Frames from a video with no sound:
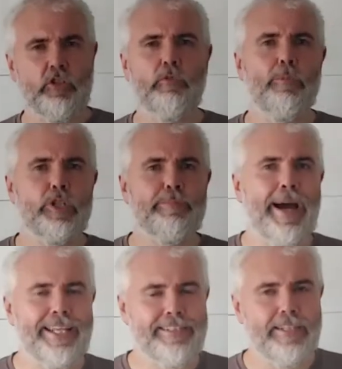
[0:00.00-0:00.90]
to do much
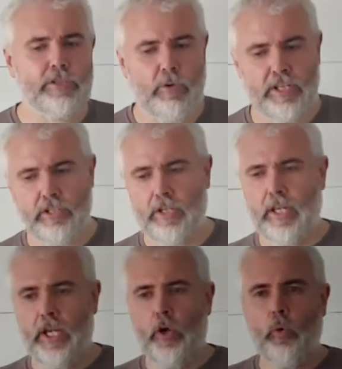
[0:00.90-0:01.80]
maths in this question.
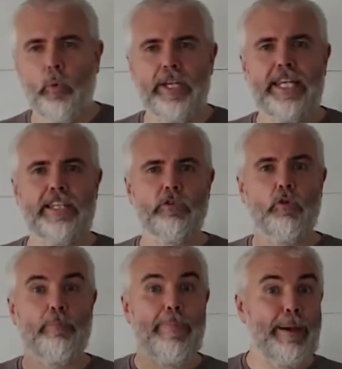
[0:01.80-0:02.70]
We need to
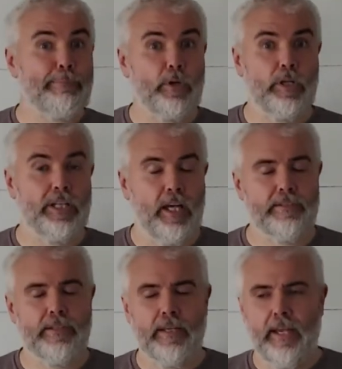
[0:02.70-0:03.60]
remember a
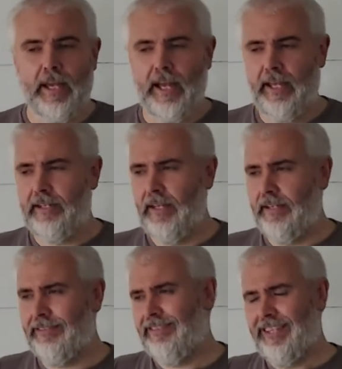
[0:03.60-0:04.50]
lot, and
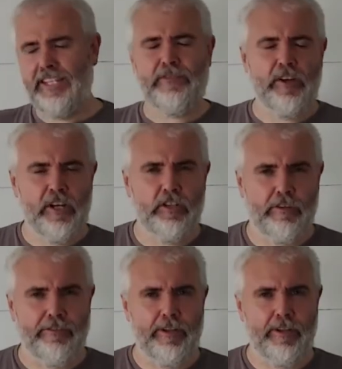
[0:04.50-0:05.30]
that's fair enough.